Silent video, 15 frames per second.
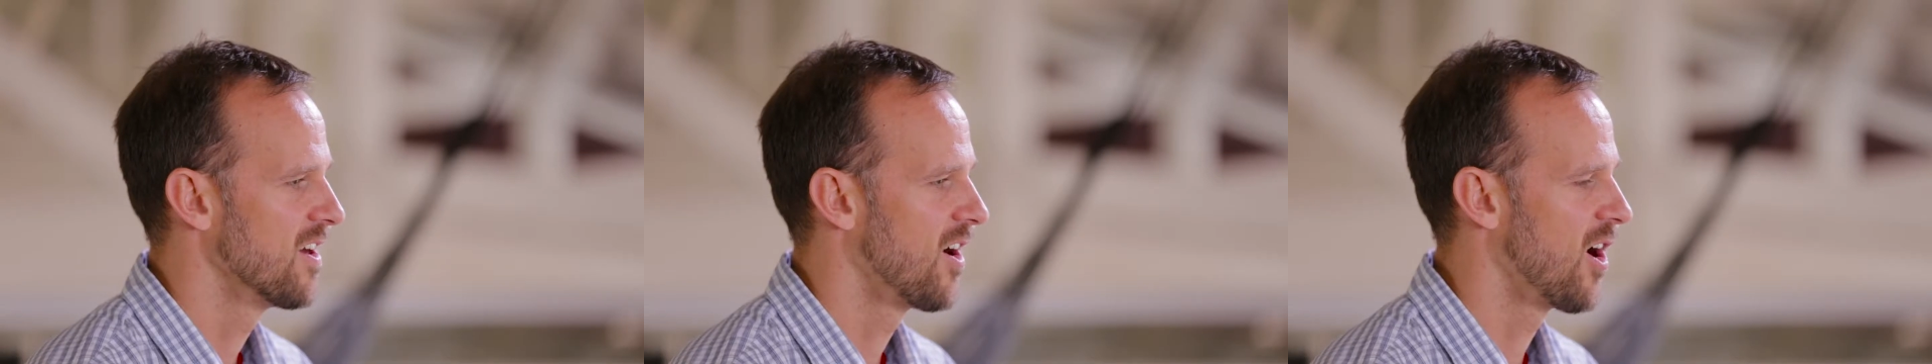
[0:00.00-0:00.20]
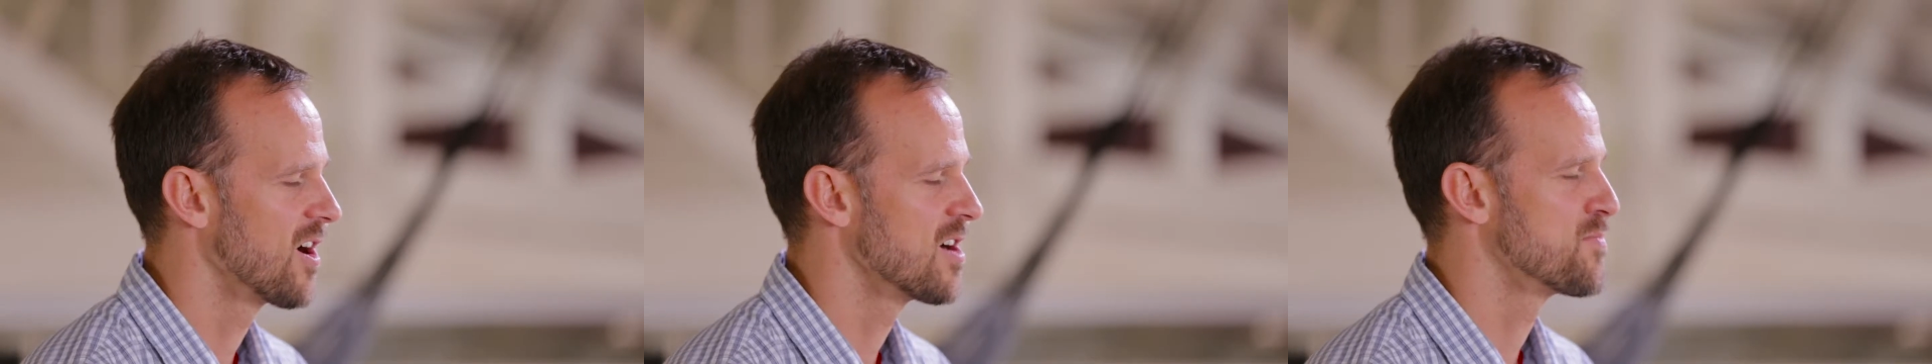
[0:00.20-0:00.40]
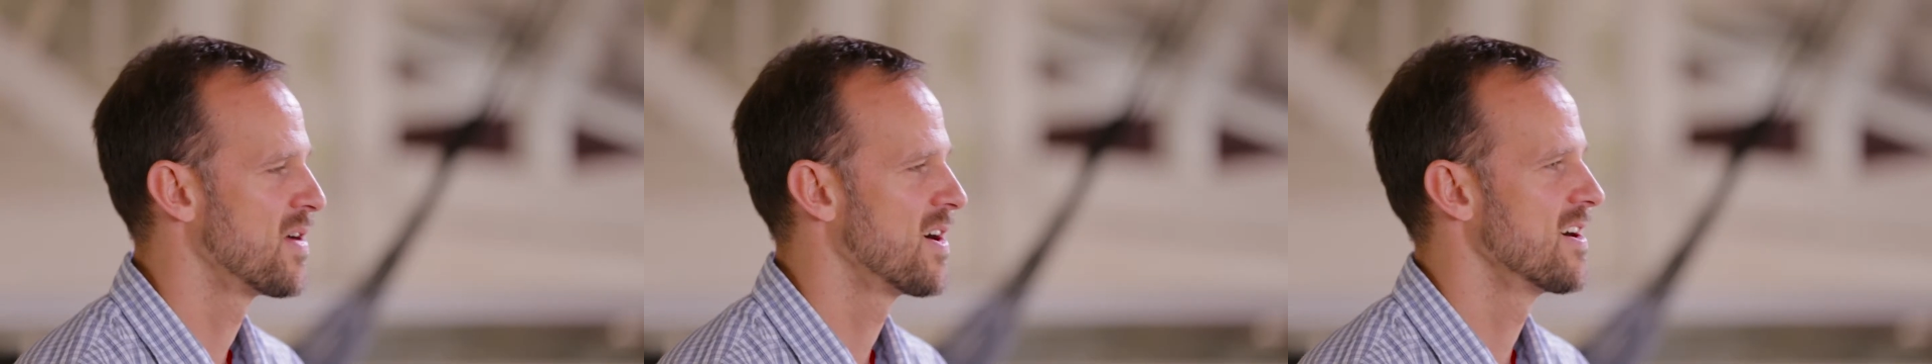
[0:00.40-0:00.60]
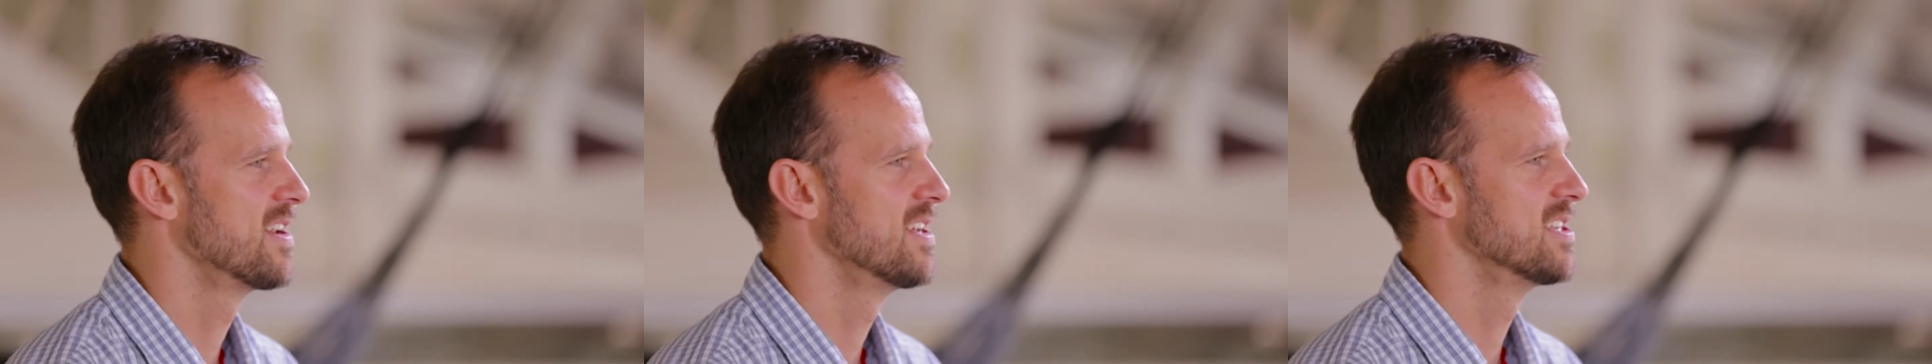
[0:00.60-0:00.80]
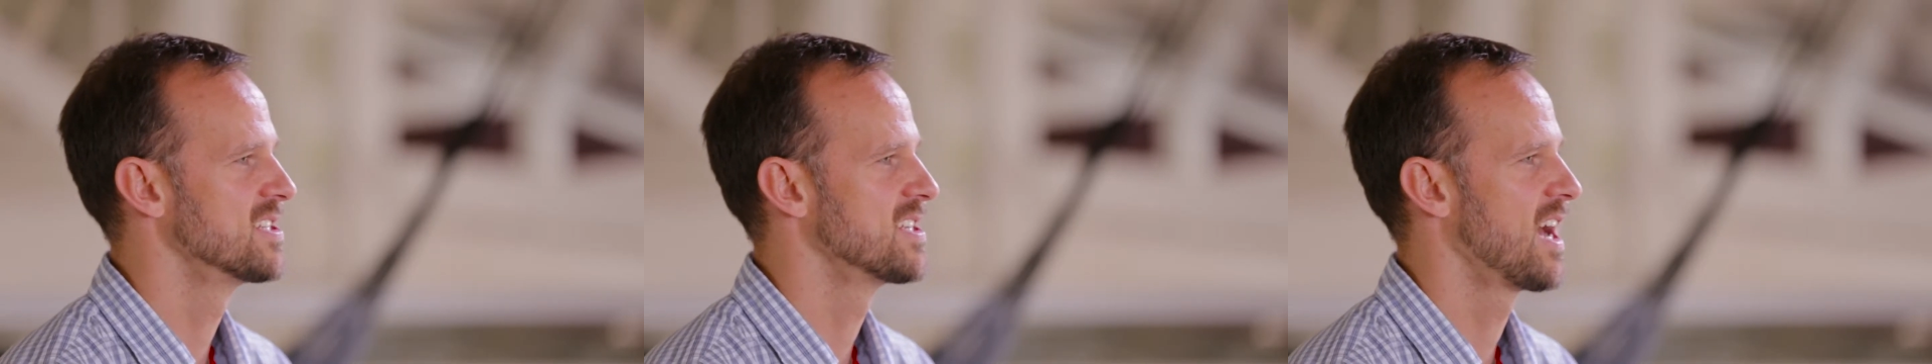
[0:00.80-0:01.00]
The hard part
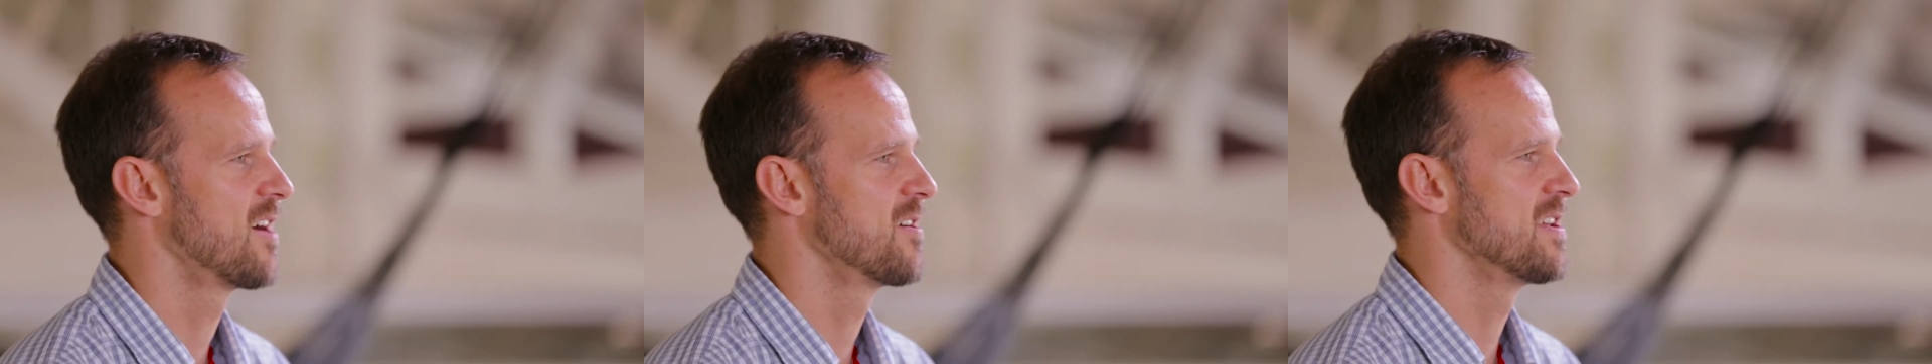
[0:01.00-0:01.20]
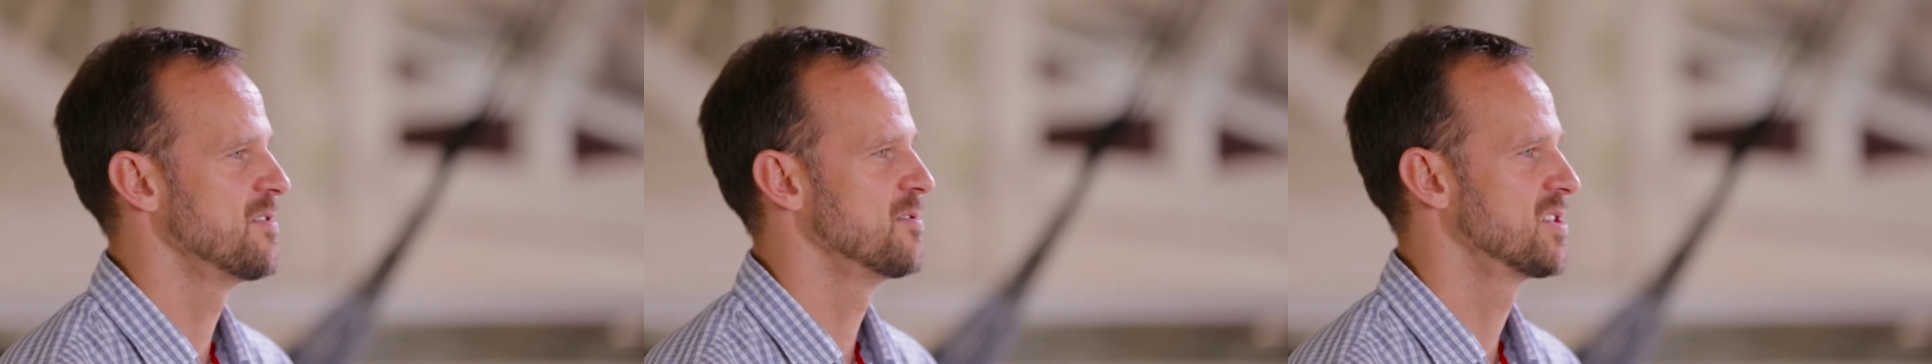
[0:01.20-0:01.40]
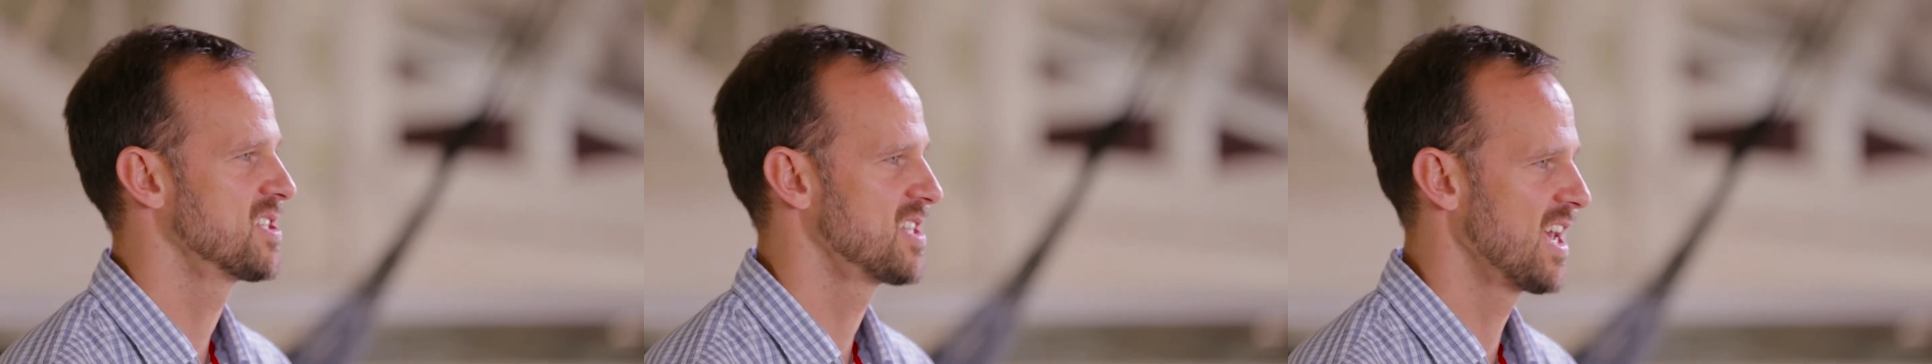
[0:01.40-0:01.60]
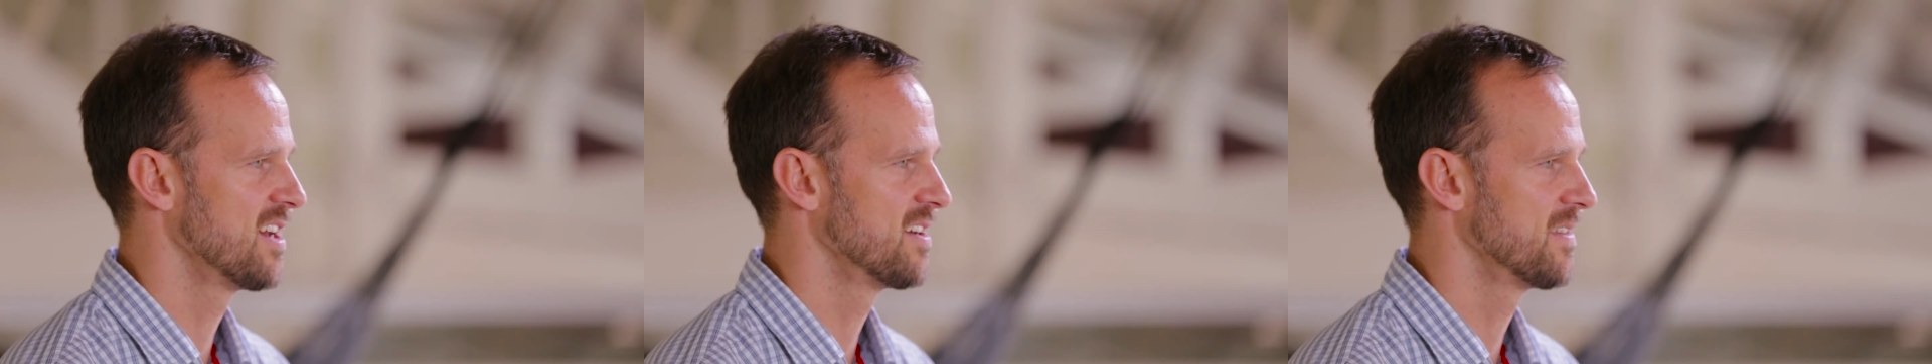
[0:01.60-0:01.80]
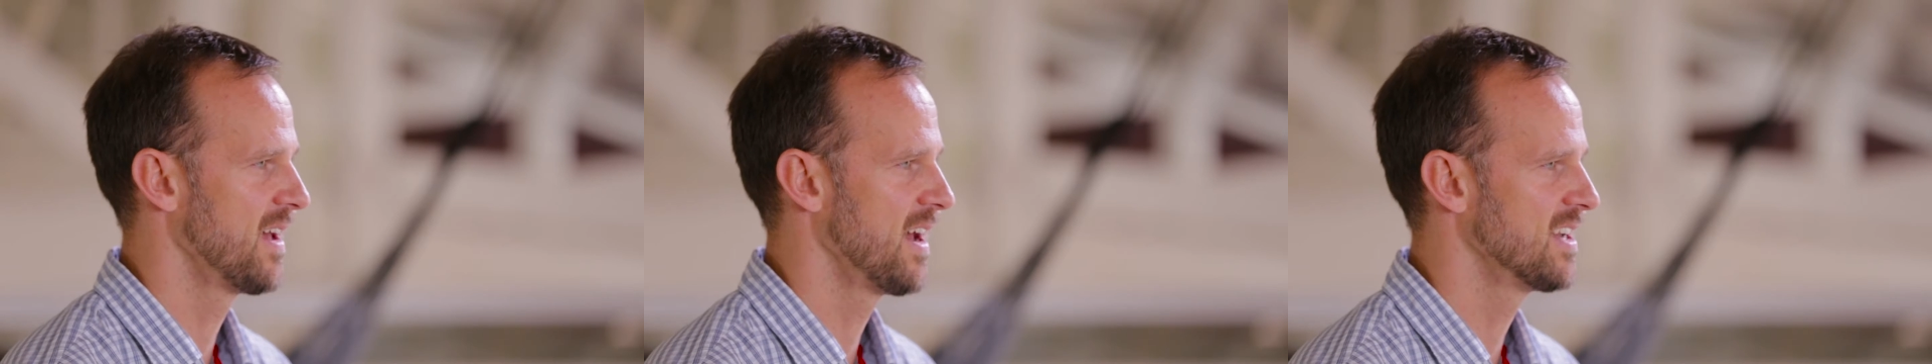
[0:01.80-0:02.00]
is, how do you
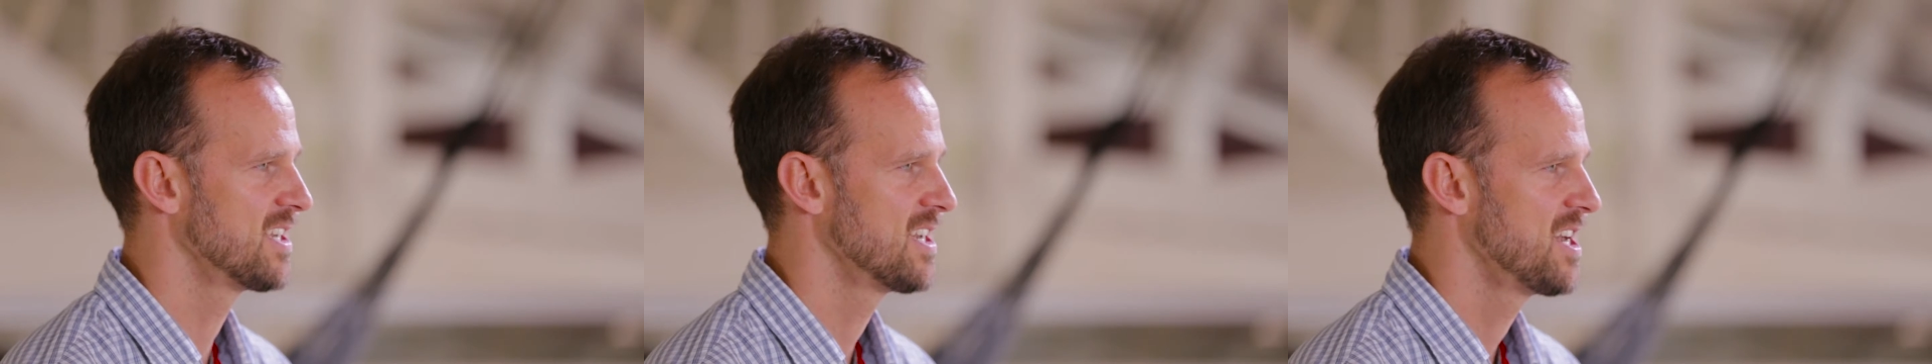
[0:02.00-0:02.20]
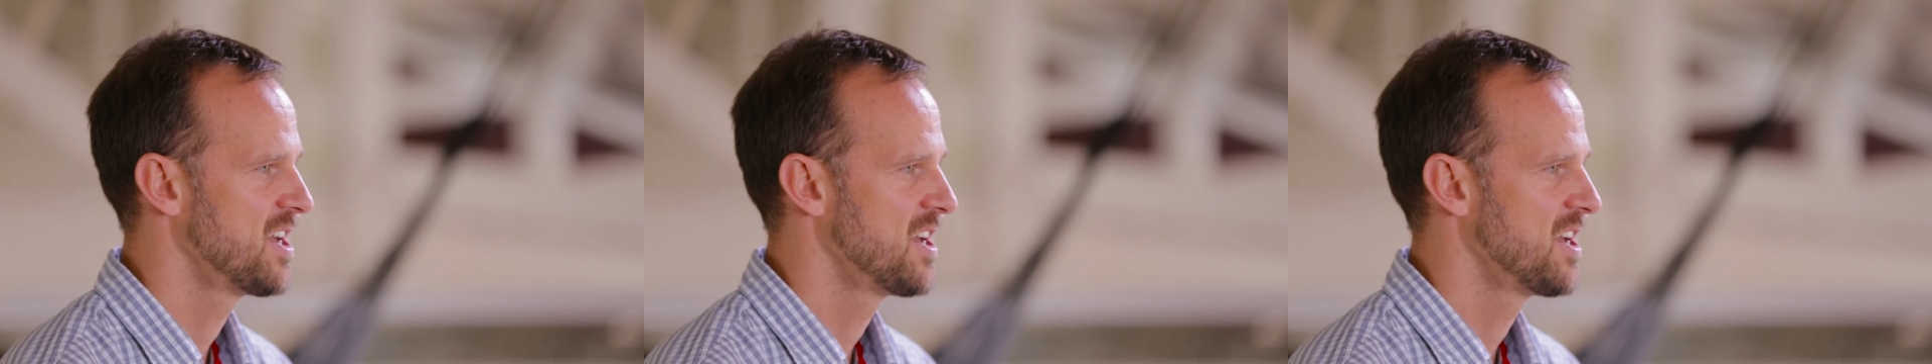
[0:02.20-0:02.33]
scale that?